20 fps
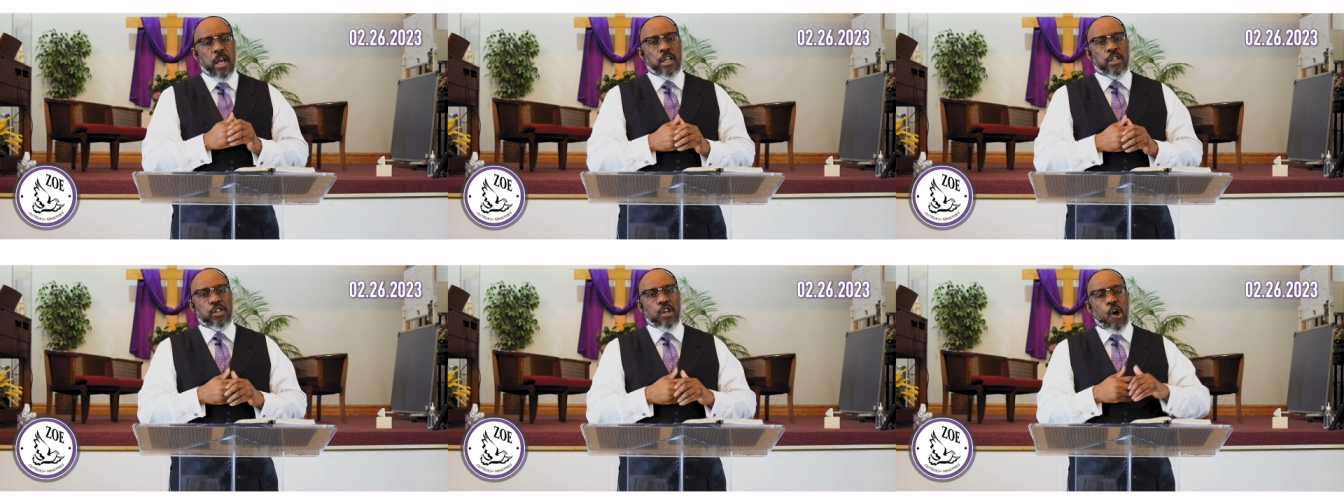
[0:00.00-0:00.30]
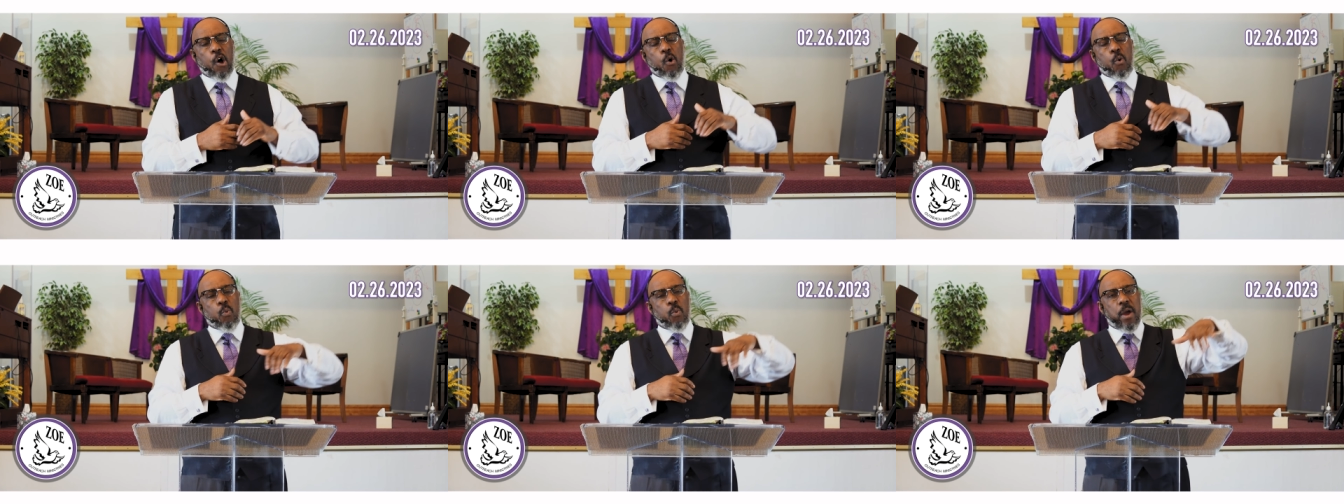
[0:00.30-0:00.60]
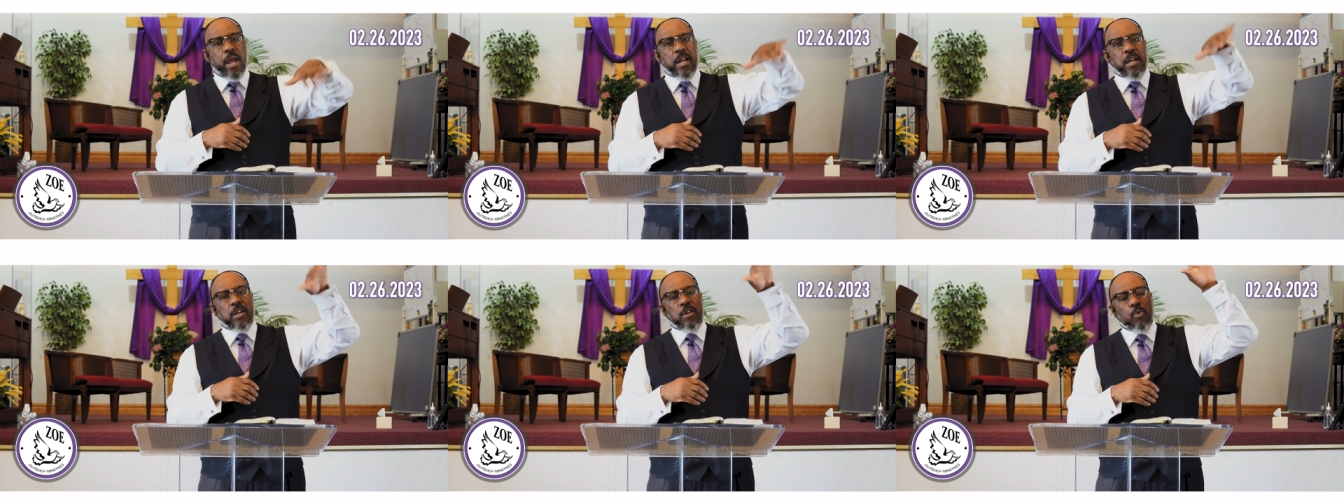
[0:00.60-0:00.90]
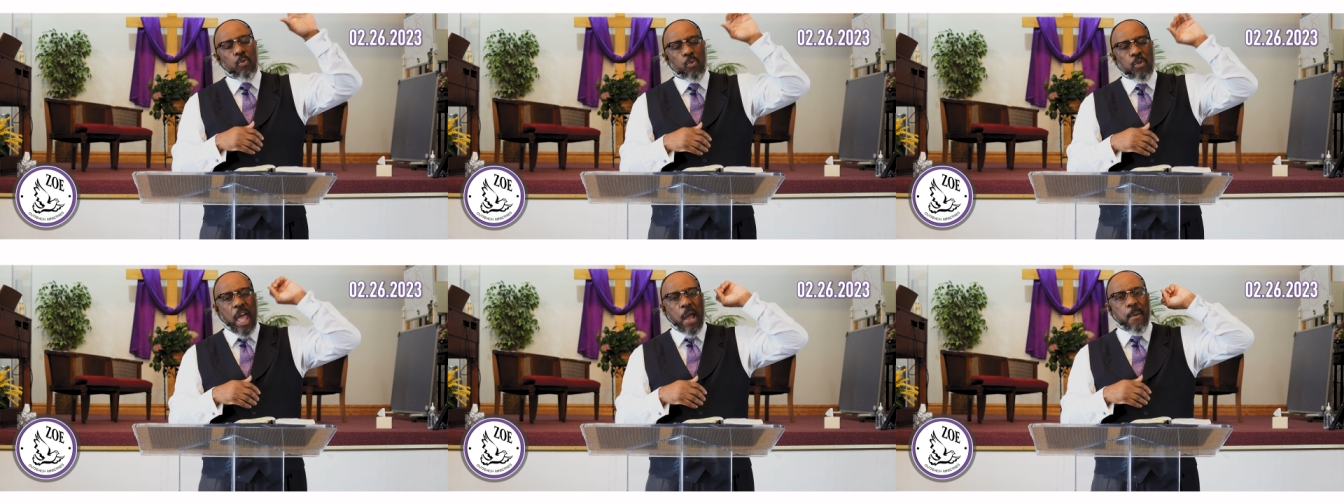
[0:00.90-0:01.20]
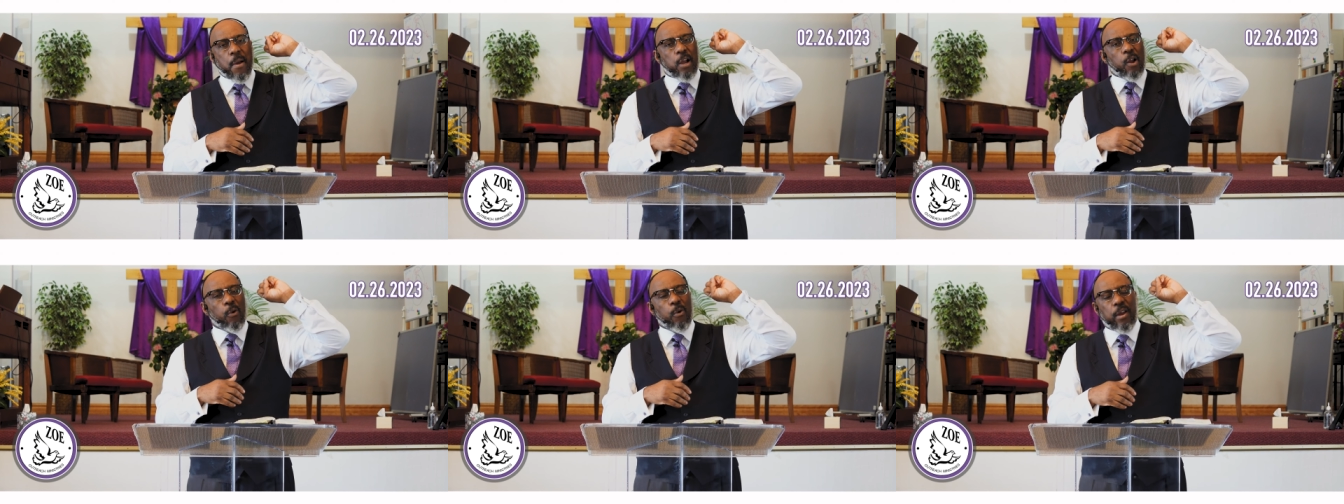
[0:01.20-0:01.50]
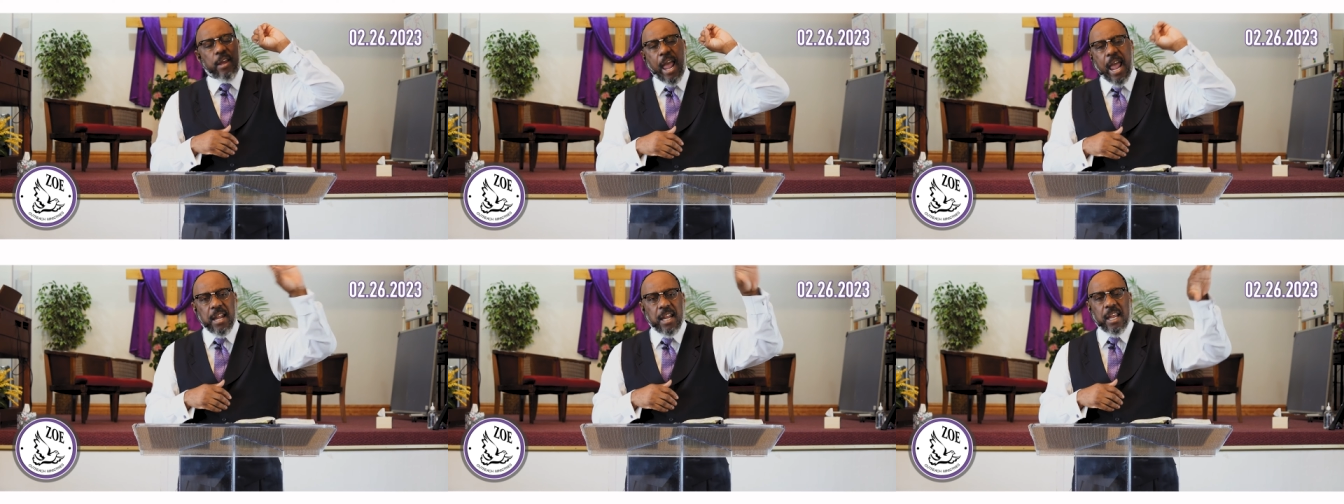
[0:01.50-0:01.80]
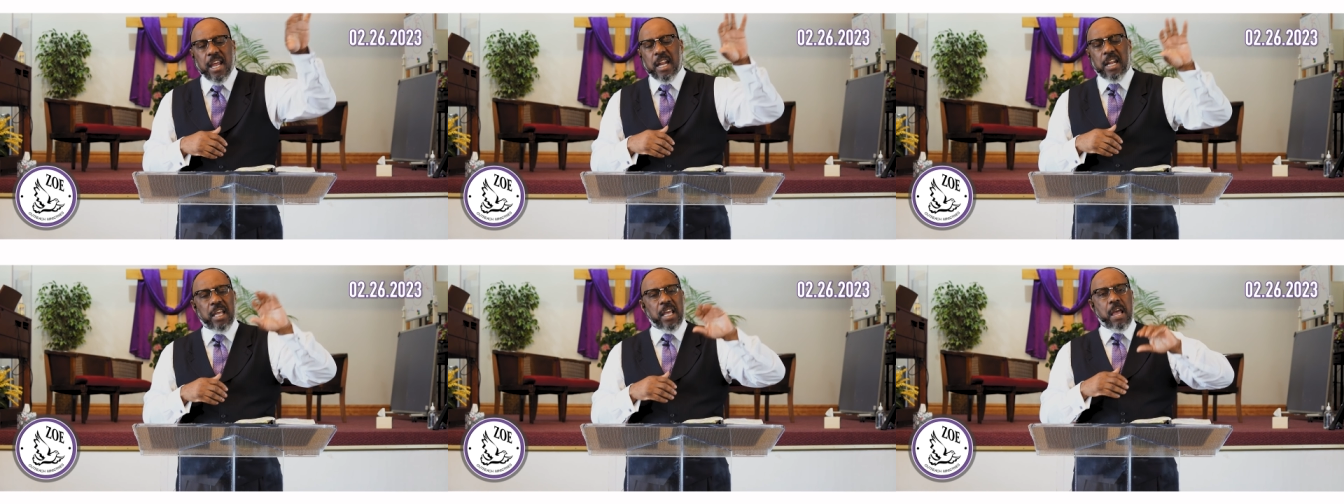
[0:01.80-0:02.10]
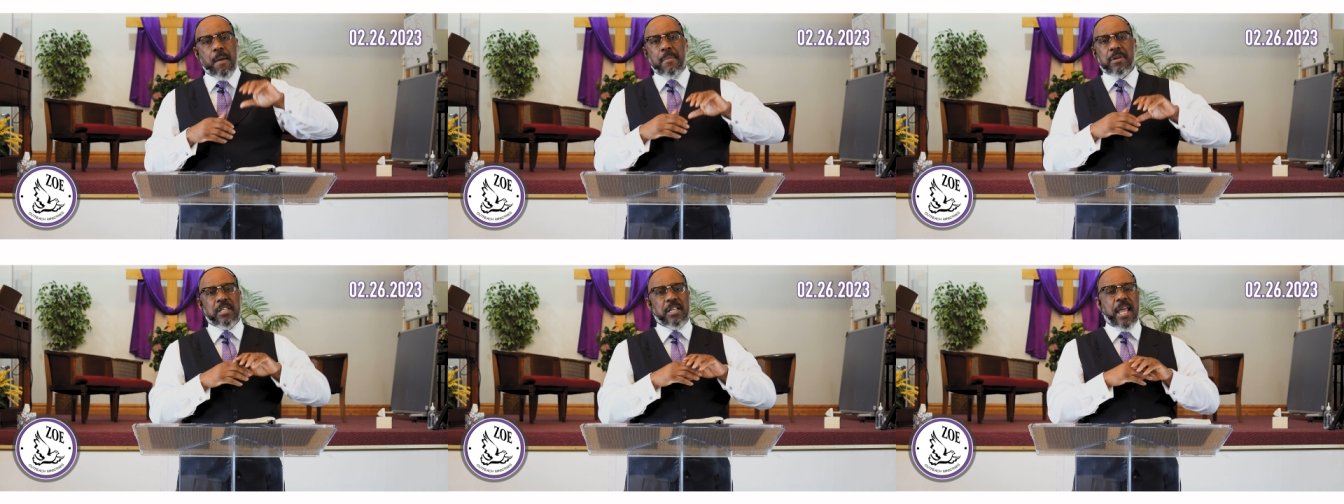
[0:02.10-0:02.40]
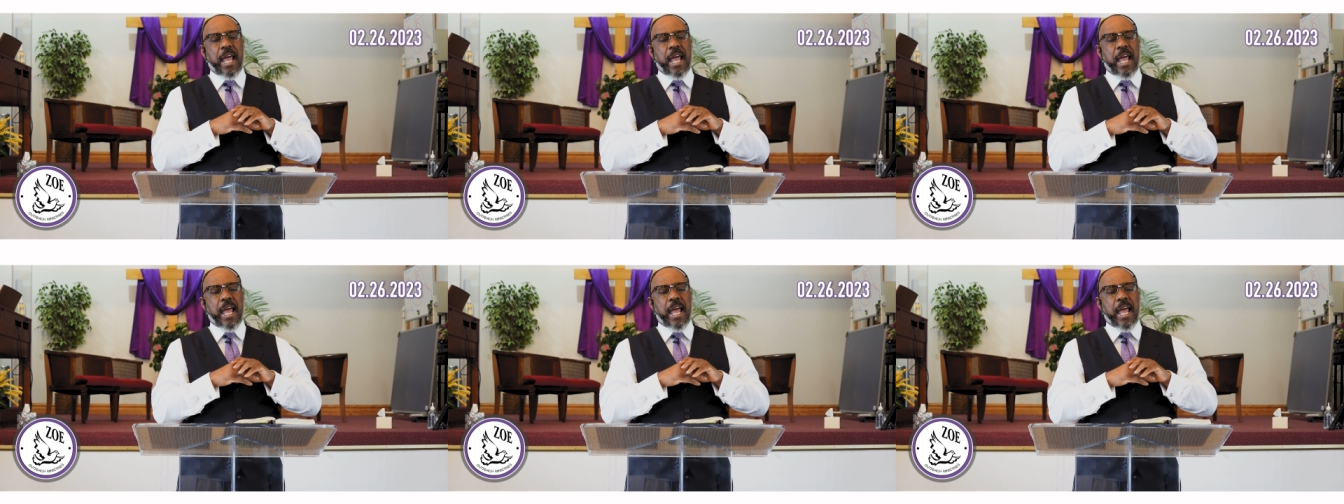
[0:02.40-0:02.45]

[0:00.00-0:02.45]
So when they were created in the image